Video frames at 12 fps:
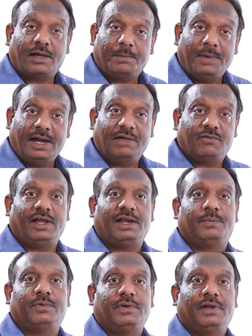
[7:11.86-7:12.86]
made
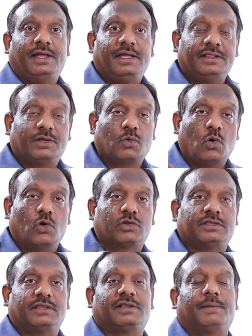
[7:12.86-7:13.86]
available in the
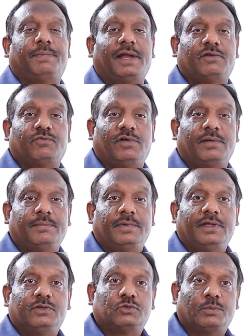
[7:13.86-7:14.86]
Code Tantra platform.
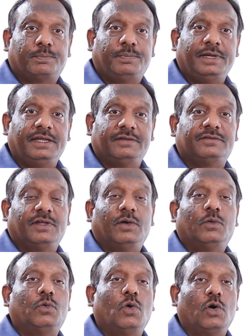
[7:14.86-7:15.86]
So please
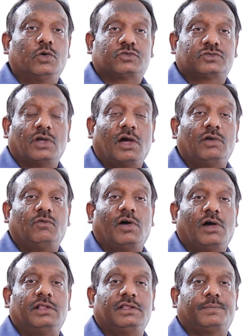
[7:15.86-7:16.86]
go solve
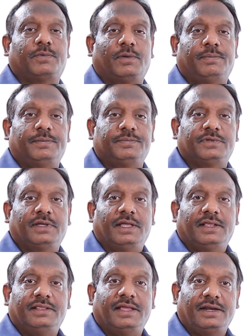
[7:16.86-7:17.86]
all the problems,
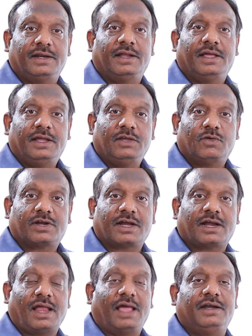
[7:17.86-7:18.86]
then your
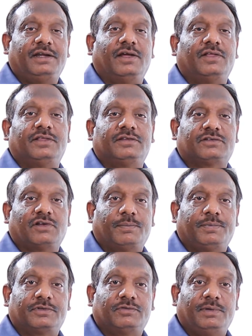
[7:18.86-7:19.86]
clarity on these
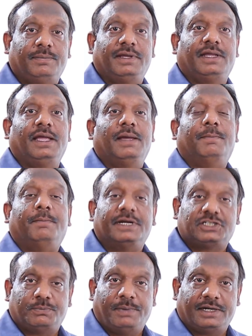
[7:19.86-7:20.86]
topics will be
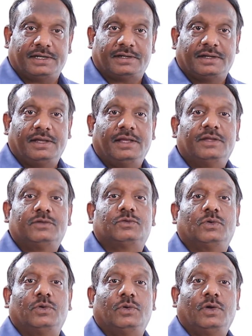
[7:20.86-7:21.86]
much better.
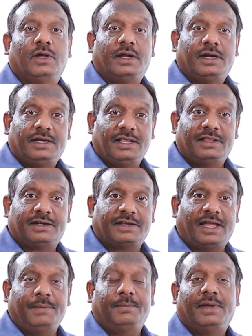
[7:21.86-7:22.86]
So till that
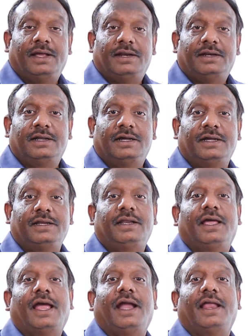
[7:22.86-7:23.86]
time,
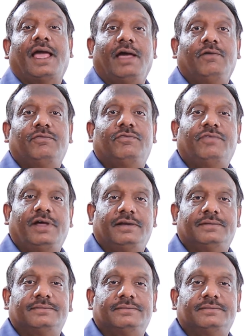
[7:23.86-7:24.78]
learn and have fun.